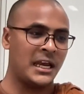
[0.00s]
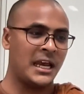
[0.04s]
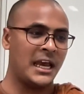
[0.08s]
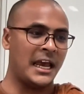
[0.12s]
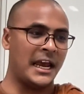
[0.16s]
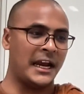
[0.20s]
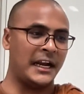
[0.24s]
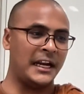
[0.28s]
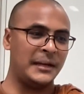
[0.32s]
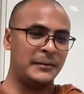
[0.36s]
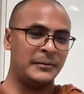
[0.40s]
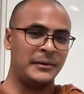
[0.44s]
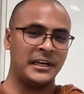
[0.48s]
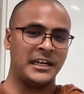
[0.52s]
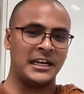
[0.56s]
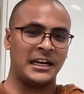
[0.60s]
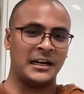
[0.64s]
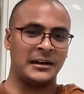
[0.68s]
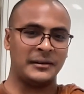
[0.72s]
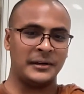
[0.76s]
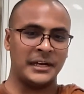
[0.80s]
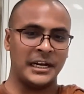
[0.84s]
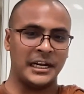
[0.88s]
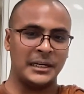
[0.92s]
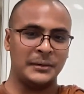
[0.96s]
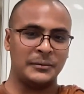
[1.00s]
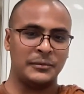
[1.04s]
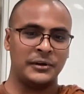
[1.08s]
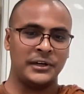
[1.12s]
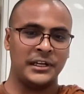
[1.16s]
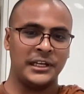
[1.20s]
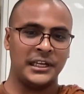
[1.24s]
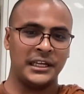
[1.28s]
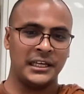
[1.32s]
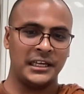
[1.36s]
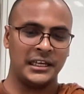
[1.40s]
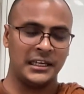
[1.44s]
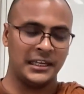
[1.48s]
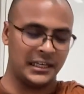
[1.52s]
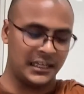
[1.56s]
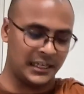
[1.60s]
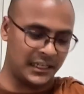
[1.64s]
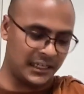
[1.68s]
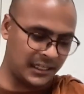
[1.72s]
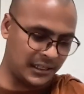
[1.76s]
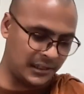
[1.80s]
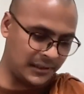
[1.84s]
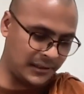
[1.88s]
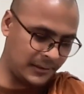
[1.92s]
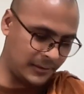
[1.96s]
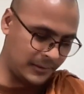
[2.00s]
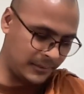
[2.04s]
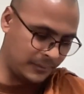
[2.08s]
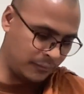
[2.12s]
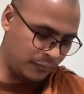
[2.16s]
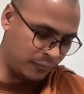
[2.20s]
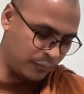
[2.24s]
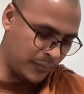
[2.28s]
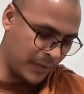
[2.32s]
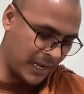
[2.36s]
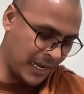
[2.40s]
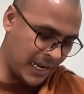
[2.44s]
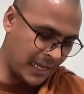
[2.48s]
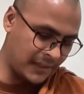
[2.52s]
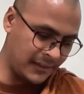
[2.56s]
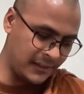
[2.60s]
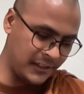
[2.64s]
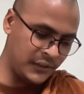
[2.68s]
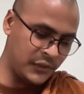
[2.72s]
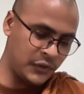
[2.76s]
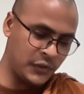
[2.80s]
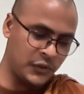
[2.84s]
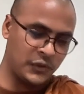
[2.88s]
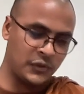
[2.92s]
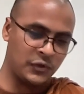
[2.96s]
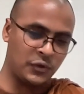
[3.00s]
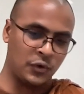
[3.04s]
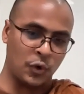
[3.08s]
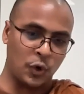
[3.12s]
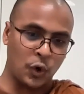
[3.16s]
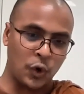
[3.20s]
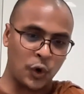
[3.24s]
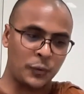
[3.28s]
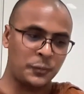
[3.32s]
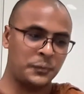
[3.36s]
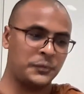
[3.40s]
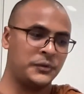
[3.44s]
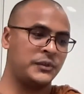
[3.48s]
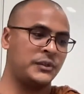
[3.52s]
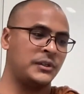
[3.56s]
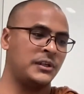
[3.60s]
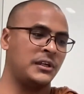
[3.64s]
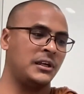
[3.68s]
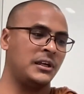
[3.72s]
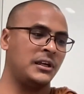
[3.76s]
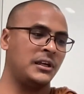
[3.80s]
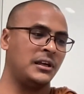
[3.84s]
anybody bear these robes,